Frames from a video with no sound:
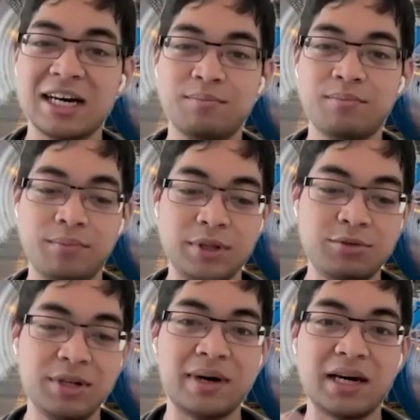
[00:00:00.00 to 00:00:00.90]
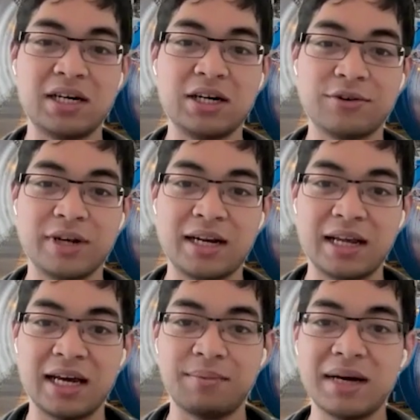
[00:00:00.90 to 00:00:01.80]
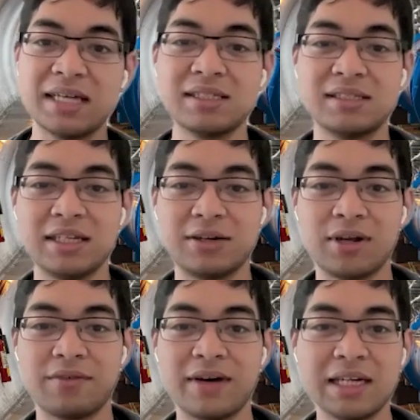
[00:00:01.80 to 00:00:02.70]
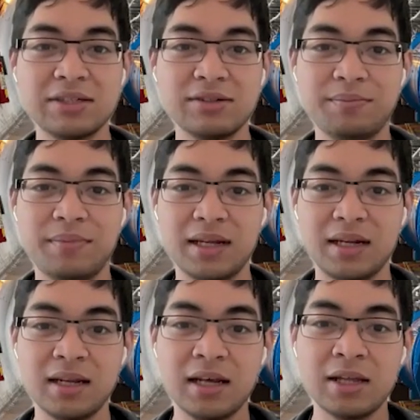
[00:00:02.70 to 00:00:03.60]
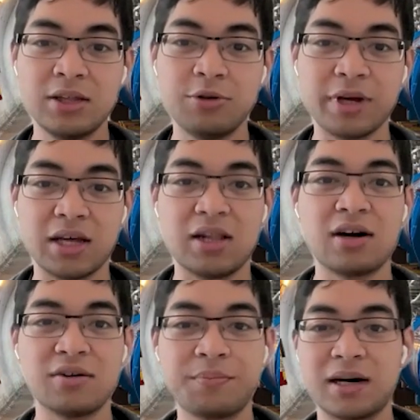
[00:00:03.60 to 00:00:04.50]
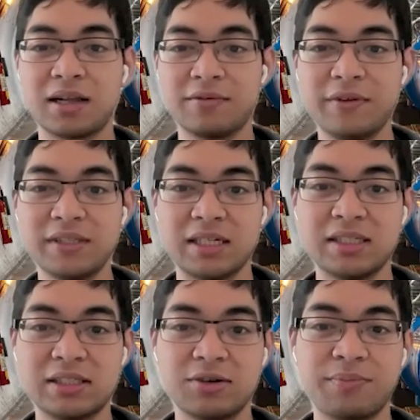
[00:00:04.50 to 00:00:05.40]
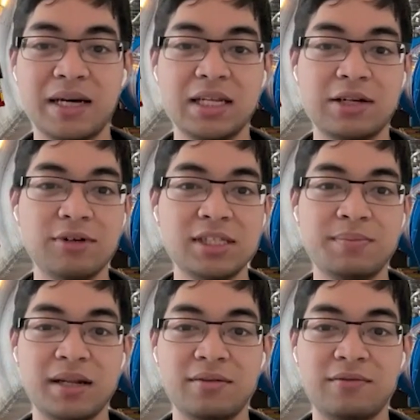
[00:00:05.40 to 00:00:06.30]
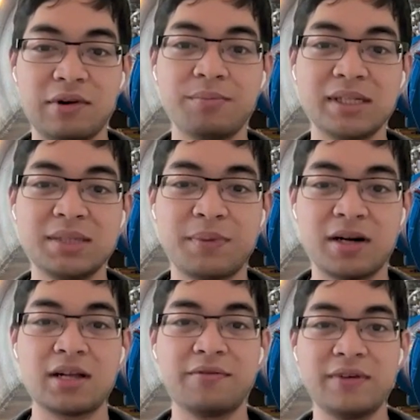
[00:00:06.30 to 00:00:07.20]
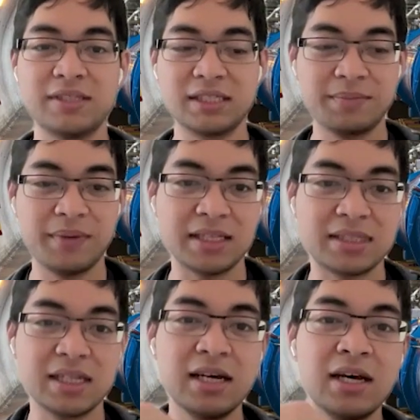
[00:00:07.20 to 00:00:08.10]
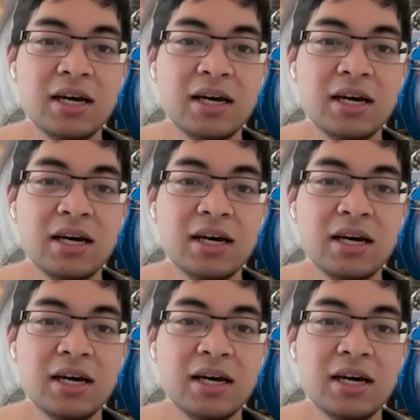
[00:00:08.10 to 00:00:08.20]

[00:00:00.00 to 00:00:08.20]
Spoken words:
time between my undergrad and master's degree, I've actually been doing a lot of particle physics. So my degree's been very much particle physics based.